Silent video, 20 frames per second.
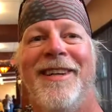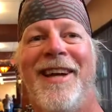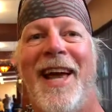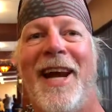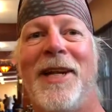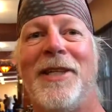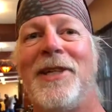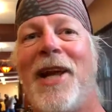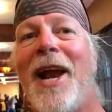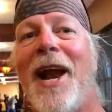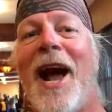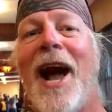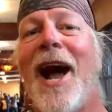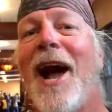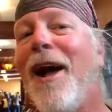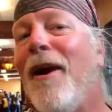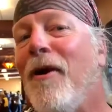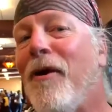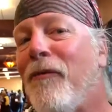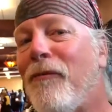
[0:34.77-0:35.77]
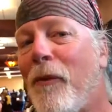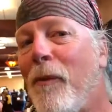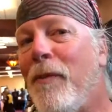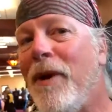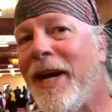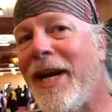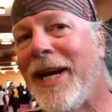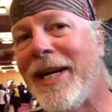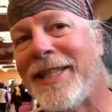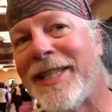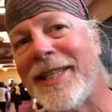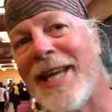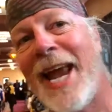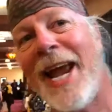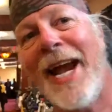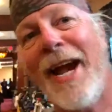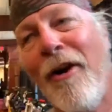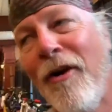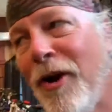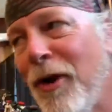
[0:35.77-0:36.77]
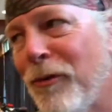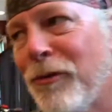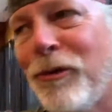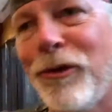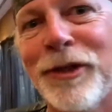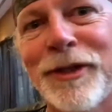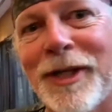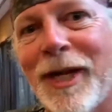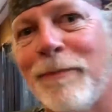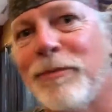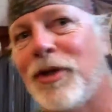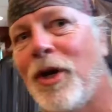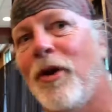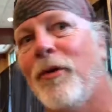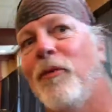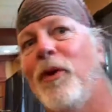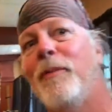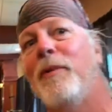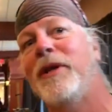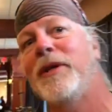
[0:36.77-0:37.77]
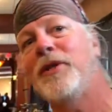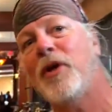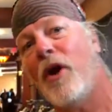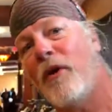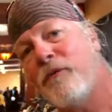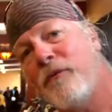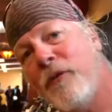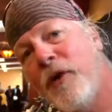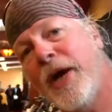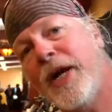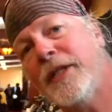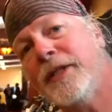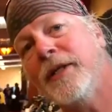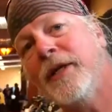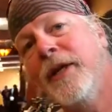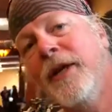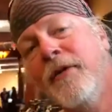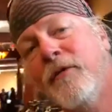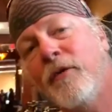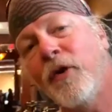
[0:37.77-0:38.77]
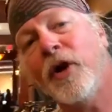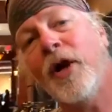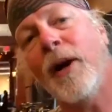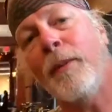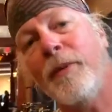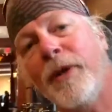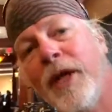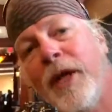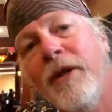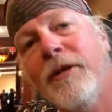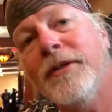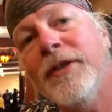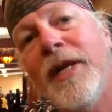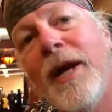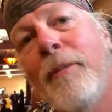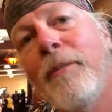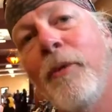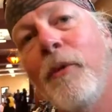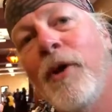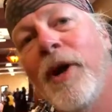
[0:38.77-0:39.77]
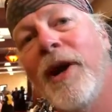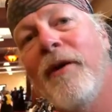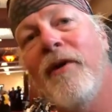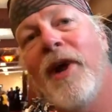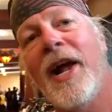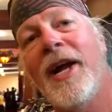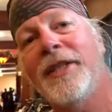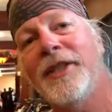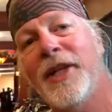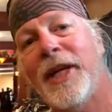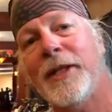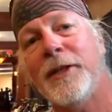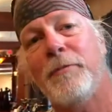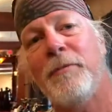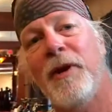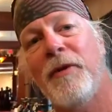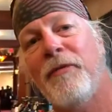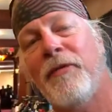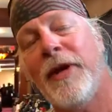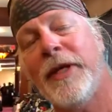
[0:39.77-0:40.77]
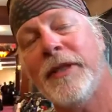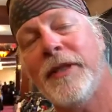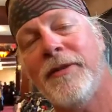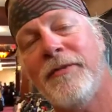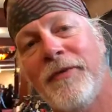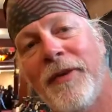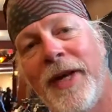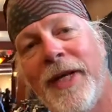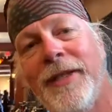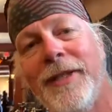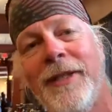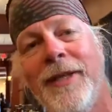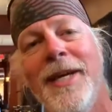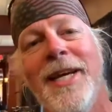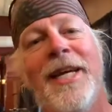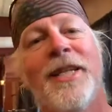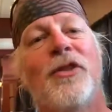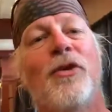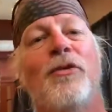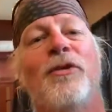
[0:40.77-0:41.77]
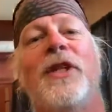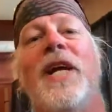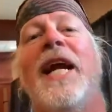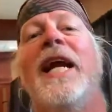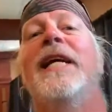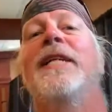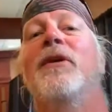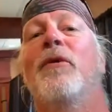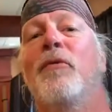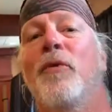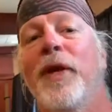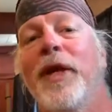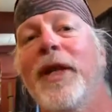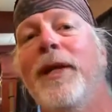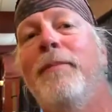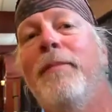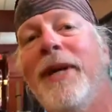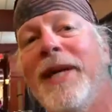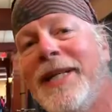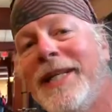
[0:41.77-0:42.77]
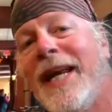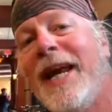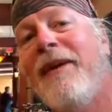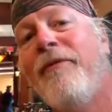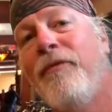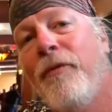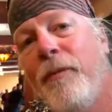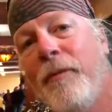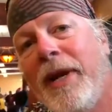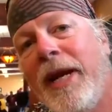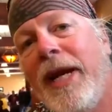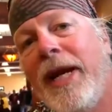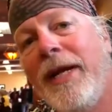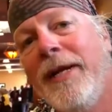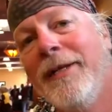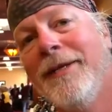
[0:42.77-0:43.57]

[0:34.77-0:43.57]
And it's an honor for me to hang out here with Good Time Charlie. We've been talk friends for a couple years now, but we never had a chance to meet face to face. So today's a really big day for me.